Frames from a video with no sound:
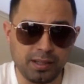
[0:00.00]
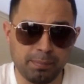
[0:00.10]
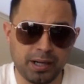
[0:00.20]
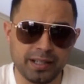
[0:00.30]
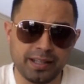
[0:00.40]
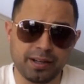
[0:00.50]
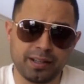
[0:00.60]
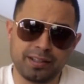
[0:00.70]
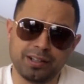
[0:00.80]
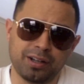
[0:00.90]
But there,
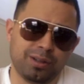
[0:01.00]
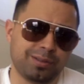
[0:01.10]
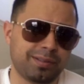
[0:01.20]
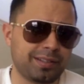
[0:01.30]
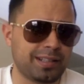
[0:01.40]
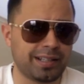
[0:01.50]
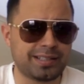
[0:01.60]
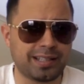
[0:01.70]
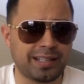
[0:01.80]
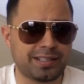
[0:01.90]
you know, the
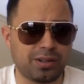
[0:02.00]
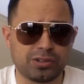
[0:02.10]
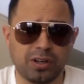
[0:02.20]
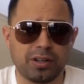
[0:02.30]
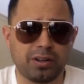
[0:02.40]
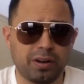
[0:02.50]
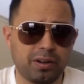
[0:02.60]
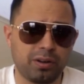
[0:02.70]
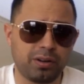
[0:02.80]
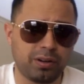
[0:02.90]
list goes on and
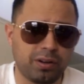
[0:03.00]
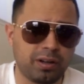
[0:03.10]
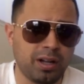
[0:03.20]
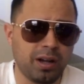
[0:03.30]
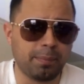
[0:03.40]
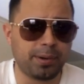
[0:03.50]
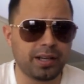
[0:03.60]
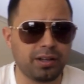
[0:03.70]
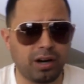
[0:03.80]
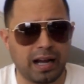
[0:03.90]
on.
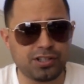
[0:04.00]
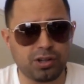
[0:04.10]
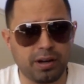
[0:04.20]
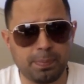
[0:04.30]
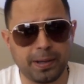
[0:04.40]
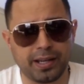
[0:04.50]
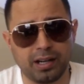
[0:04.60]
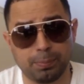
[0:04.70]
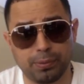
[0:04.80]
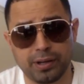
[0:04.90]
But you know, I started picking
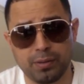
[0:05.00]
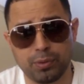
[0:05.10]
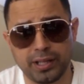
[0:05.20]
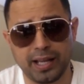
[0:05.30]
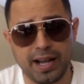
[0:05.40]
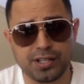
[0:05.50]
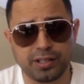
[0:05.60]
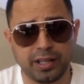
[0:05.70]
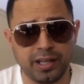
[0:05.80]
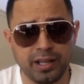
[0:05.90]
up on him when
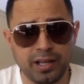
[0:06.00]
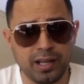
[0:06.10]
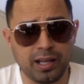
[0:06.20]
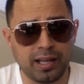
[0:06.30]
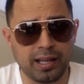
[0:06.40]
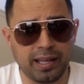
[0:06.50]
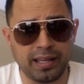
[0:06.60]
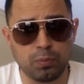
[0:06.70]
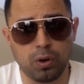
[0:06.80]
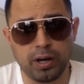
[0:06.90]
he
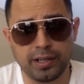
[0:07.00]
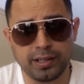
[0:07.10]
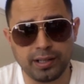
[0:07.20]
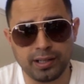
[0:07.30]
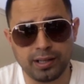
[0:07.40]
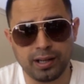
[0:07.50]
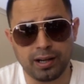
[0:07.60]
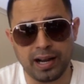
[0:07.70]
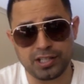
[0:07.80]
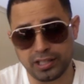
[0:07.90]
won.
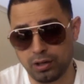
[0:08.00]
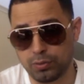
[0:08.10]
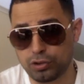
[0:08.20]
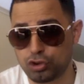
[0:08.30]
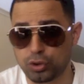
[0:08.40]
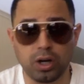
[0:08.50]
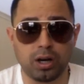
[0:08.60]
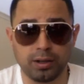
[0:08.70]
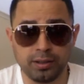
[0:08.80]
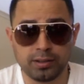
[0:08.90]
Actually, no, it was a
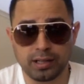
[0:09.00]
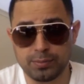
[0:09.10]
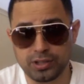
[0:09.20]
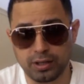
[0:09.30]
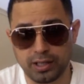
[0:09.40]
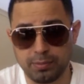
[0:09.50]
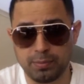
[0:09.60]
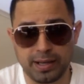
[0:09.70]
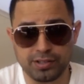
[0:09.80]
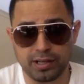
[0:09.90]
draw. I'm sorry. Let me
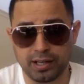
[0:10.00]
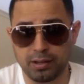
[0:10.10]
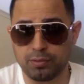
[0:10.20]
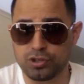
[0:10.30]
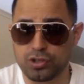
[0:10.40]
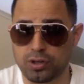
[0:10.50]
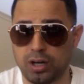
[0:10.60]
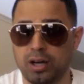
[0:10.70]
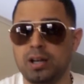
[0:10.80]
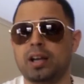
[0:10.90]
backtrack. It was a
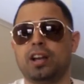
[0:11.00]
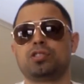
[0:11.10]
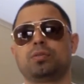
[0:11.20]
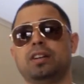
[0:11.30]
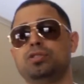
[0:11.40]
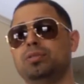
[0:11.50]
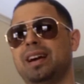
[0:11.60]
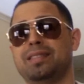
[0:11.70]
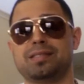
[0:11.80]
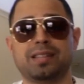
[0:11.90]
draw. It was around
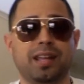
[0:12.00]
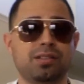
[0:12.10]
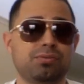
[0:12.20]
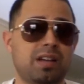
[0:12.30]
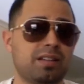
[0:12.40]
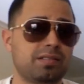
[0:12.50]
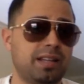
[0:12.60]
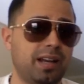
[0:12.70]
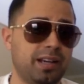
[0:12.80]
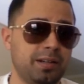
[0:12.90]
2010,
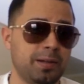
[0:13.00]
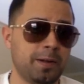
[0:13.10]
2009,